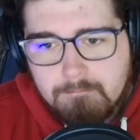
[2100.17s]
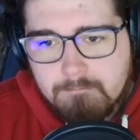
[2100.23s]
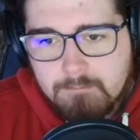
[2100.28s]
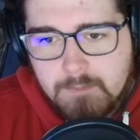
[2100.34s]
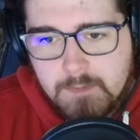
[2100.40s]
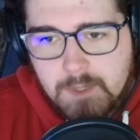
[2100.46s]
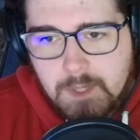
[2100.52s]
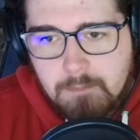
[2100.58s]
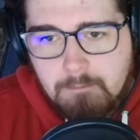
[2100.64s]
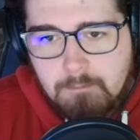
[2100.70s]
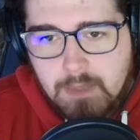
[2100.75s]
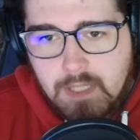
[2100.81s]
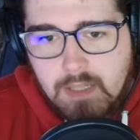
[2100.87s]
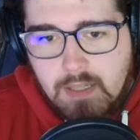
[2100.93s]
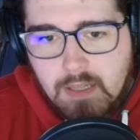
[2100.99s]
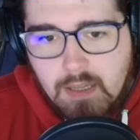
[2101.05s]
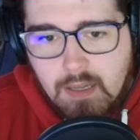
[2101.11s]
so
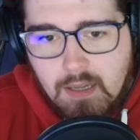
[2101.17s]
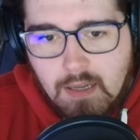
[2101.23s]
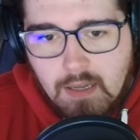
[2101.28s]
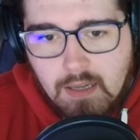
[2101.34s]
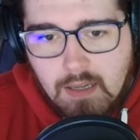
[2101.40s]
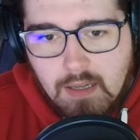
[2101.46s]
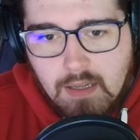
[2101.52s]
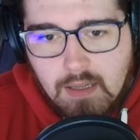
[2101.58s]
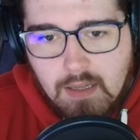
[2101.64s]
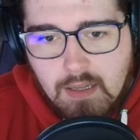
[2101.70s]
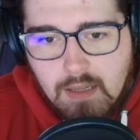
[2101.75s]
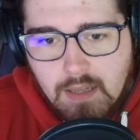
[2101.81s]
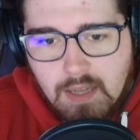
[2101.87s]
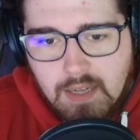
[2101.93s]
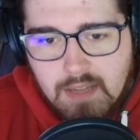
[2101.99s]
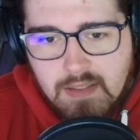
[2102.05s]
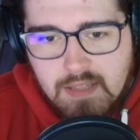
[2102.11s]

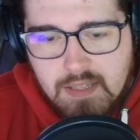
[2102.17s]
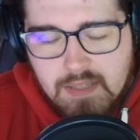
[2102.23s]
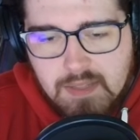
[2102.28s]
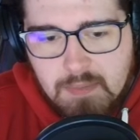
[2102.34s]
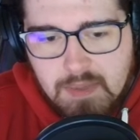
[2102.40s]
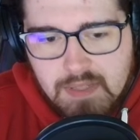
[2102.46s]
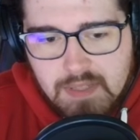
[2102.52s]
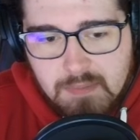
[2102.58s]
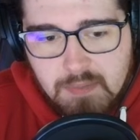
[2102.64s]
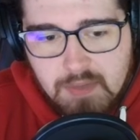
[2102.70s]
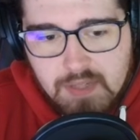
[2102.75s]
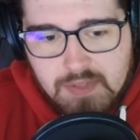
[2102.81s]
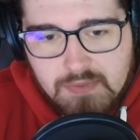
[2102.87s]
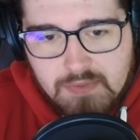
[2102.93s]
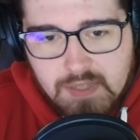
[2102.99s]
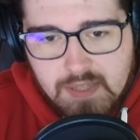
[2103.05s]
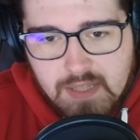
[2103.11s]
anything else about this
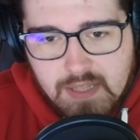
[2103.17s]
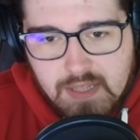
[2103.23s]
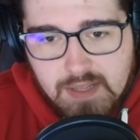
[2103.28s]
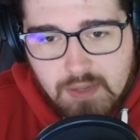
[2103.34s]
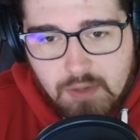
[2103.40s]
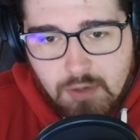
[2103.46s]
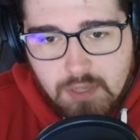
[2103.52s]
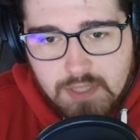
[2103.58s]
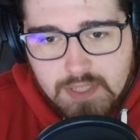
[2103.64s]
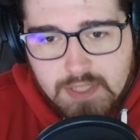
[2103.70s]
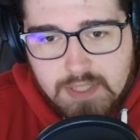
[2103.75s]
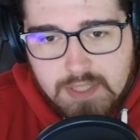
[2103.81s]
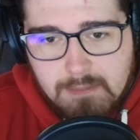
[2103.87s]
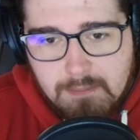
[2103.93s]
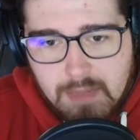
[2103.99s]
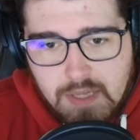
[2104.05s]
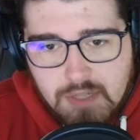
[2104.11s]
boss fight that I ought
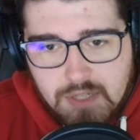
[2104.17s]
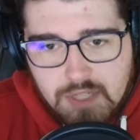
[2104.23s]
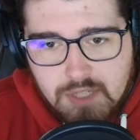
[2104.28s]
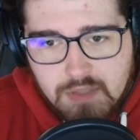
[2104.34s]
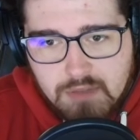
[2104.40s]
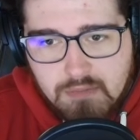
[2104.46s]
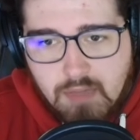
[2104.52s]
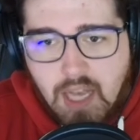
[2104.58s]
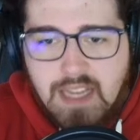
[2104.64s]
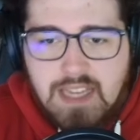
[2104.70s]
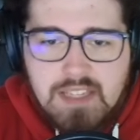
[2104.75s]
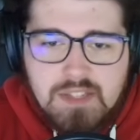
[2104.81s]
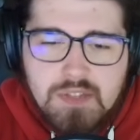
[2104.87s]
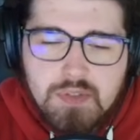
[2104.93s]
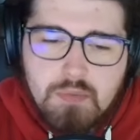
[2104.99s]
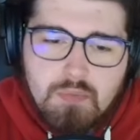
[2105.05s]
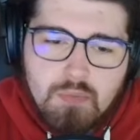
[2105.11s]
to mention? I
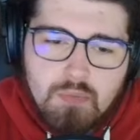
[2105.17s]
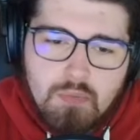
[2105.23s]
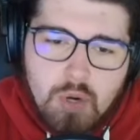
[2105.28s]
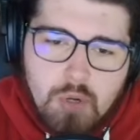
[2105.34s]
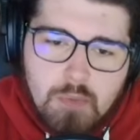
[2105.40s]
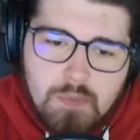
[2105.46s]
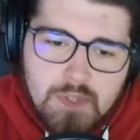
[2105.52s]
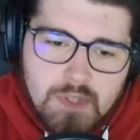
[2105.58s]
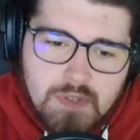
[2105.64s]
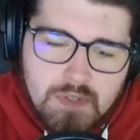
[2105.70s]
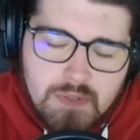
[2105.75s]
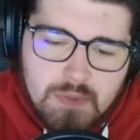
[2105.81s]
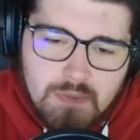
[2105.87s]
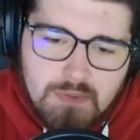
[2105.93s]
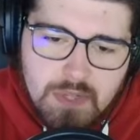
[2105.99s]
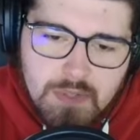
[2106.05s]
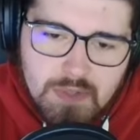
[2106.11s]
guess the ropes are
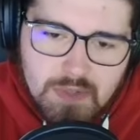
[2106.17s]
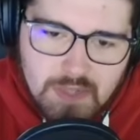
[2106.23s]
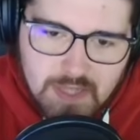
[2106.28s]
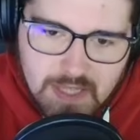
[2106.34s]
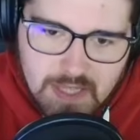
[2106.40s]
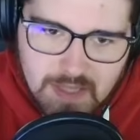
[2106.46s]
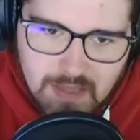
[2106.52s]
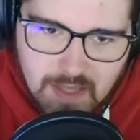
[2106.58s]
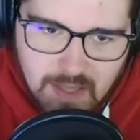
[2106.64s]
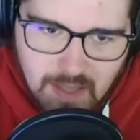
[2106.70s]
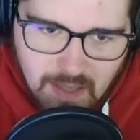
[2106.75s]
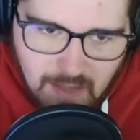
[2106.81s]
sort of interesting.